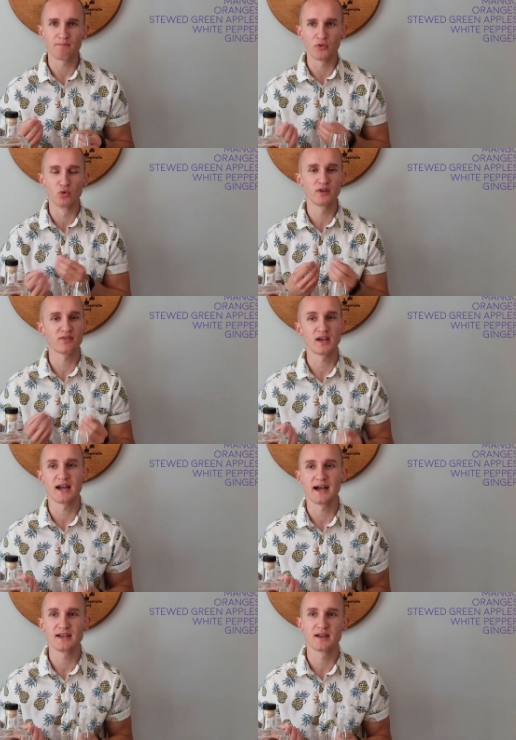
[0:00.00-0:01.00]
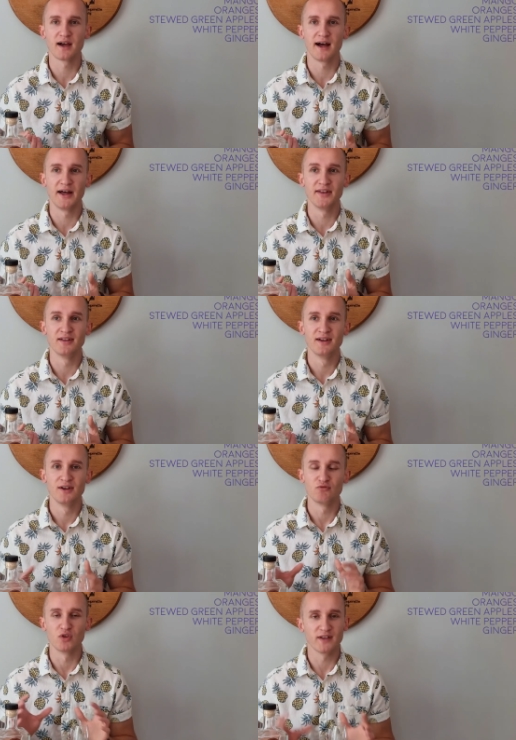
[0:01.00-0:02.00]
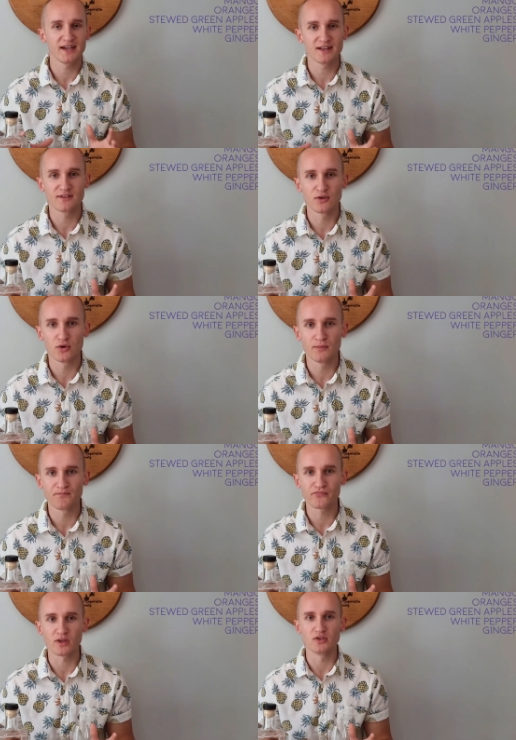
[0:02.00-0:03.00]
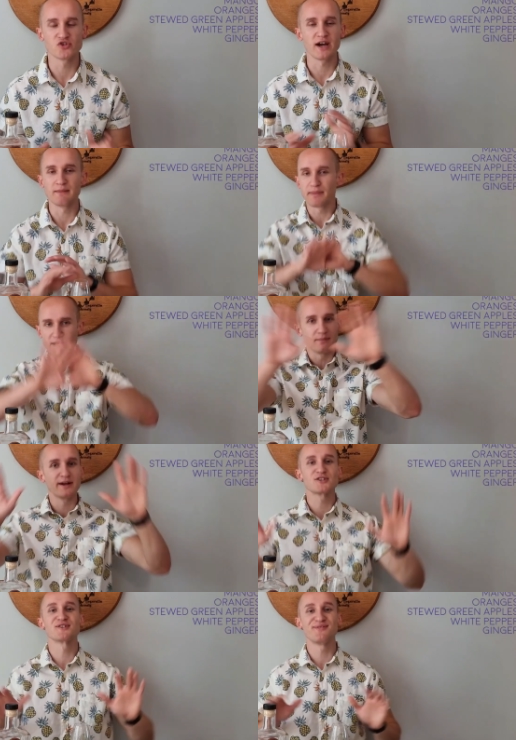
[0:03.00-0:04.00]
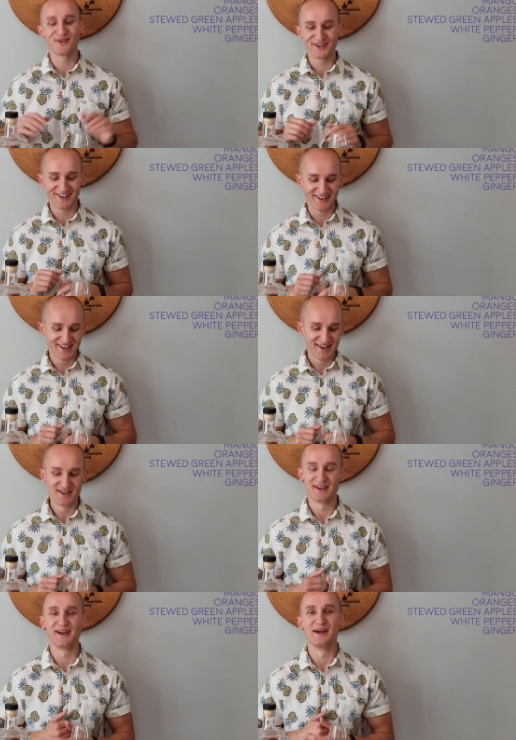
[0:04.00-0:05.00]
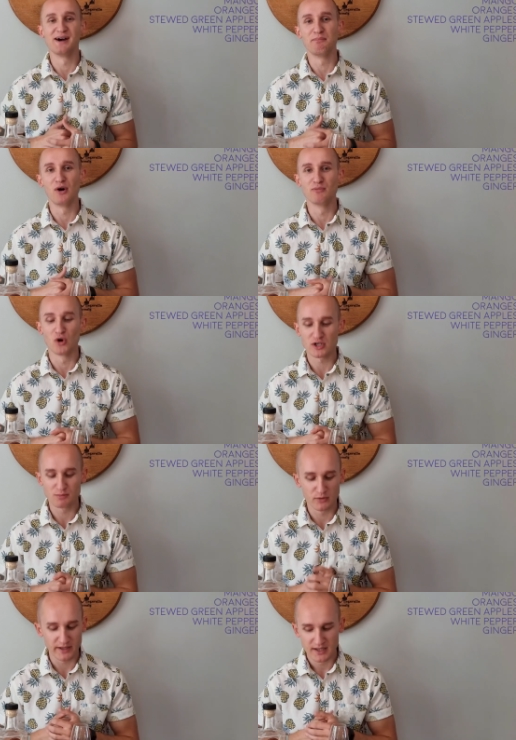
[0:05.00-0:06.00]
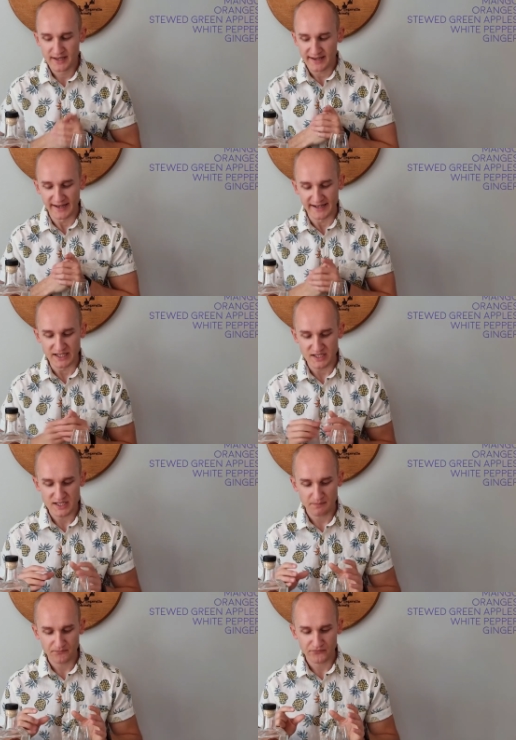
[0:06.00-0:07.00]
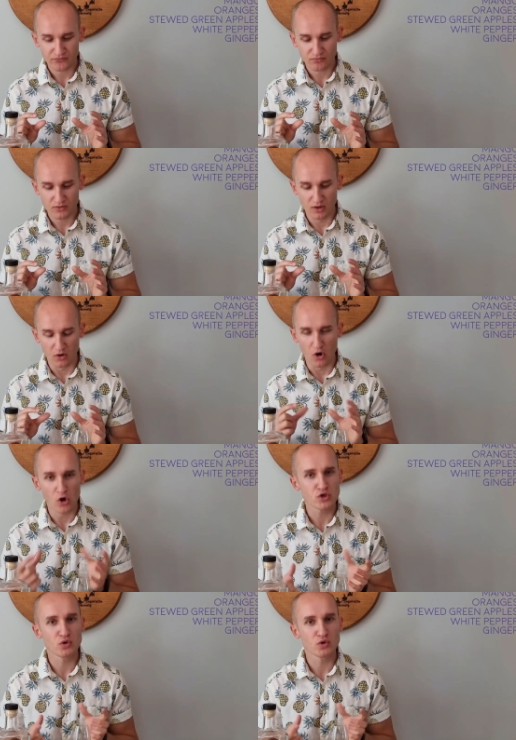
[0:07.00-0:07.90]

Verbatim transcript: the only thing I can relate it to and try and paint a picture for you, uh, a Bob Ross moment, is oxo